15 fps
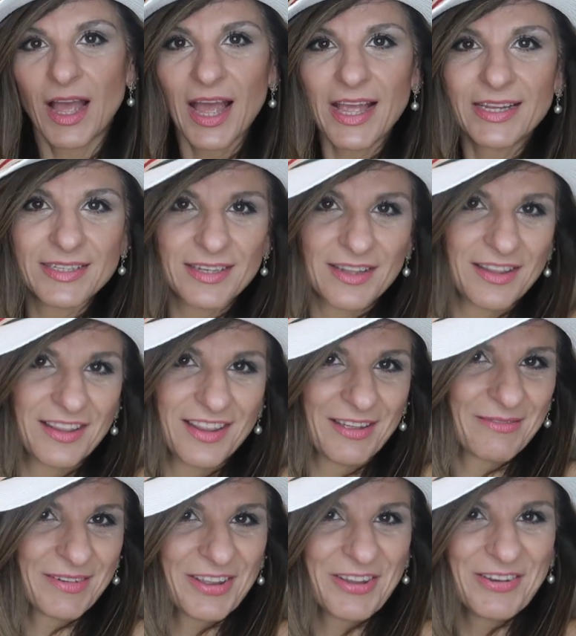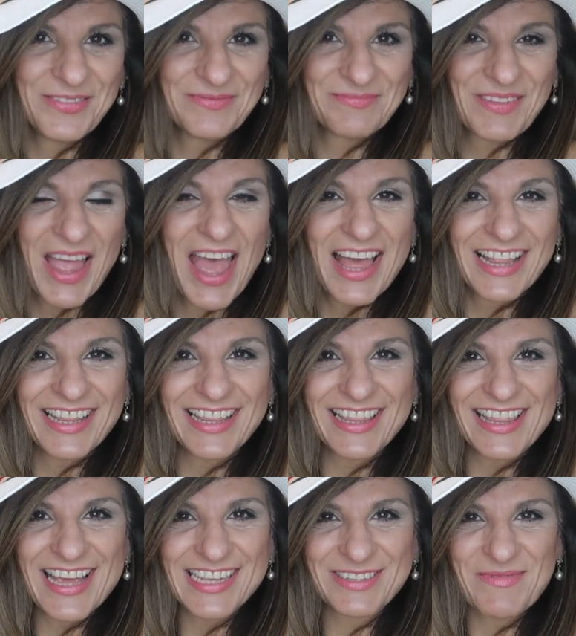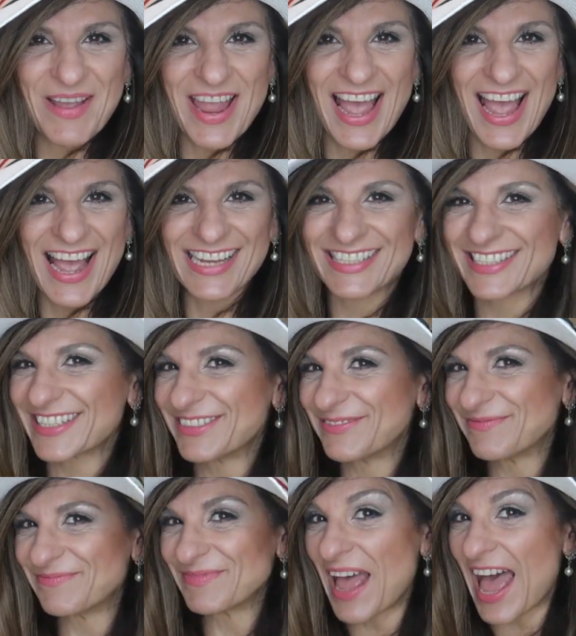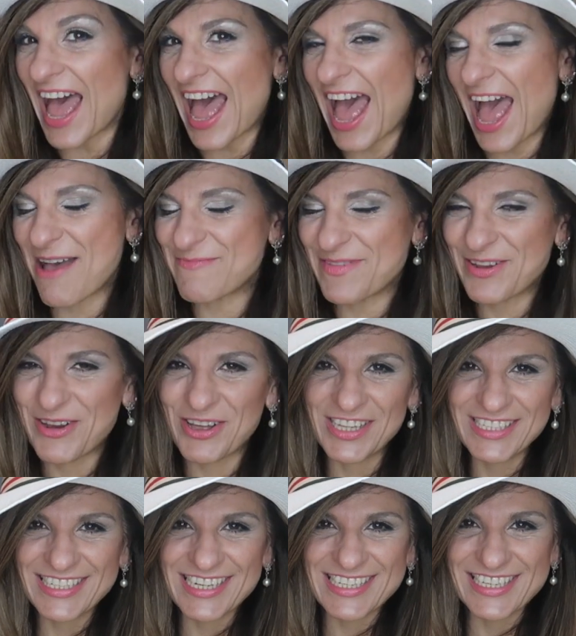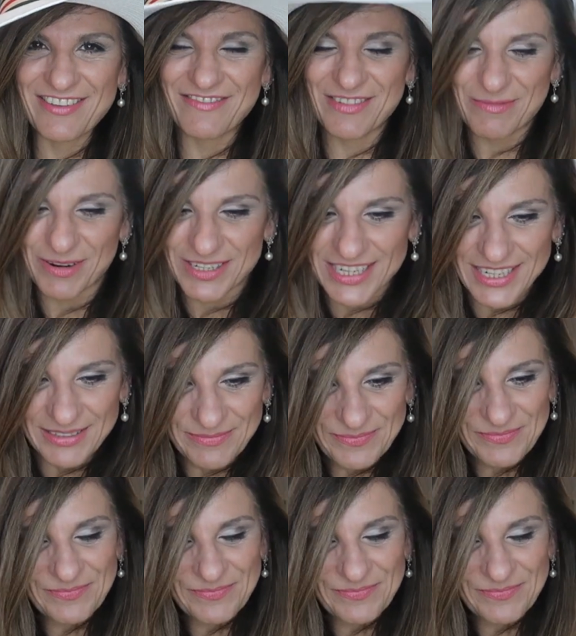And there we go. There's my hat. Happy holidays, everybody.